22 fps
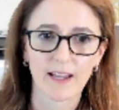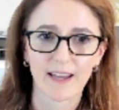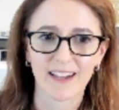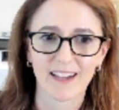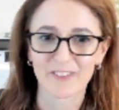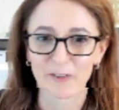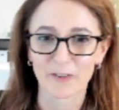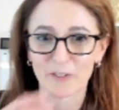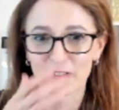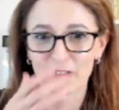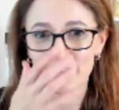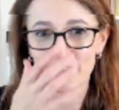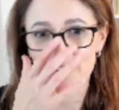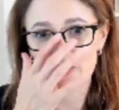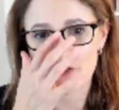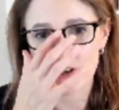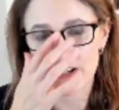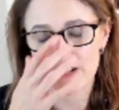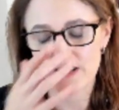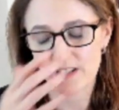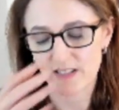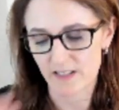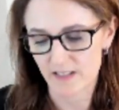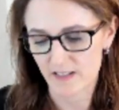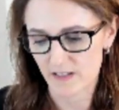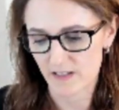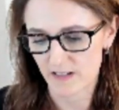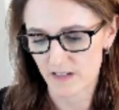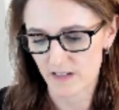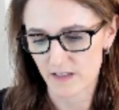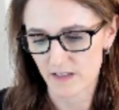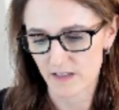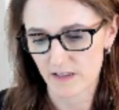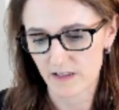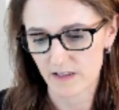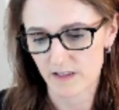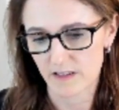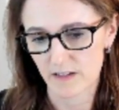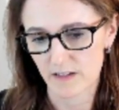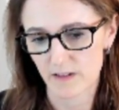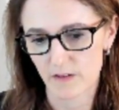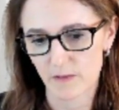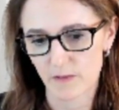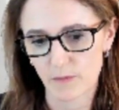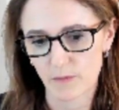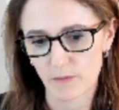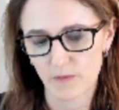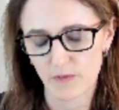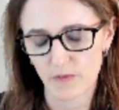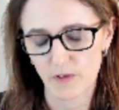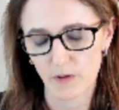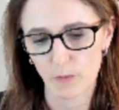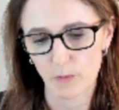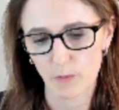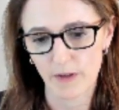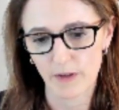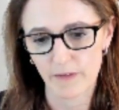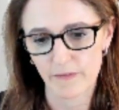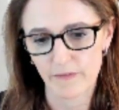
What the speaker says: and all of the stresses that we face?